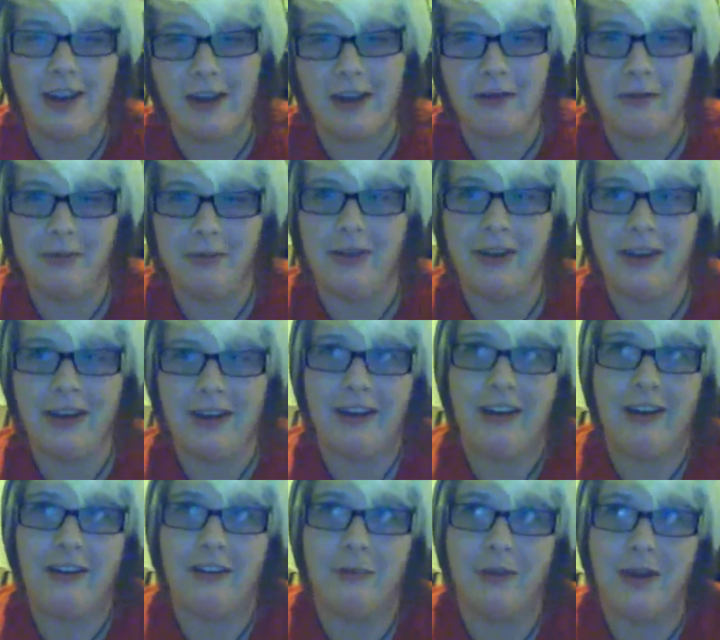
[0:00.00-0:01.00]
I mean, he
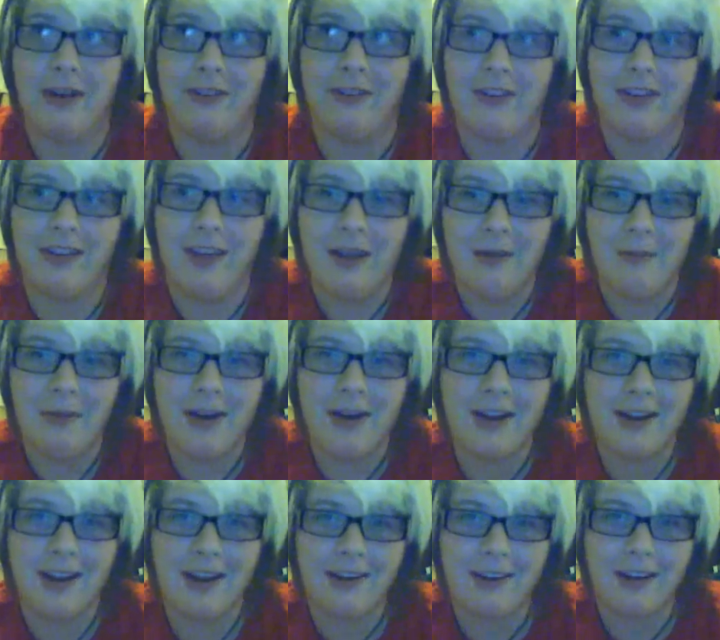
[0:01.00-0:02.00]
kicked somebody out, but he
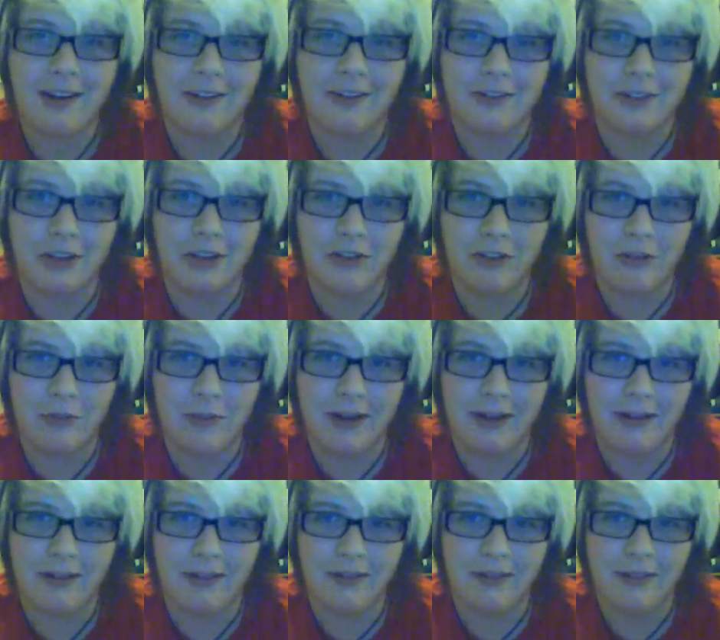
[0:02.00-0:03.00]
got kicked out just for
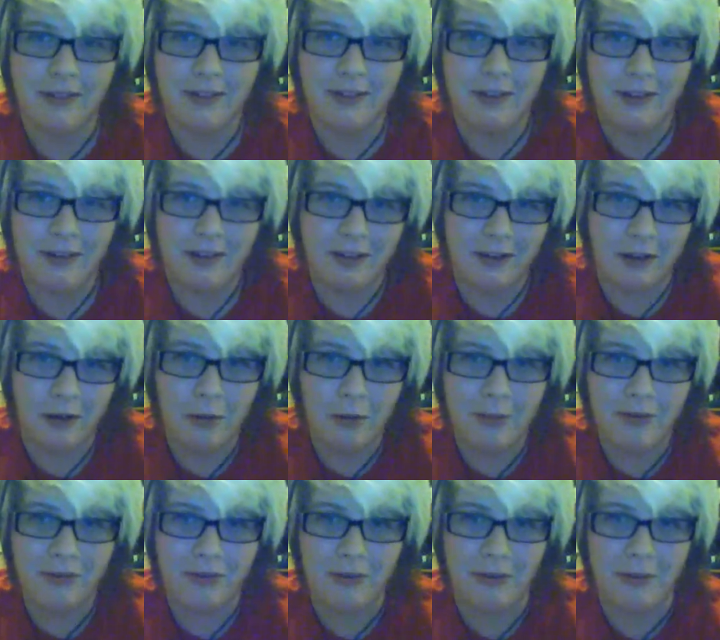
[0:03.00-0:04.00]
being like a
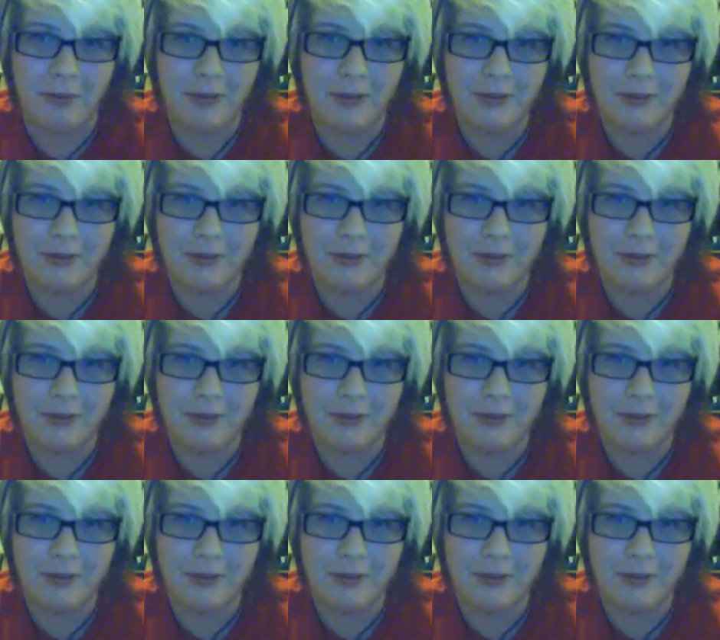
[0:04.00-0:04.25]
homophobe.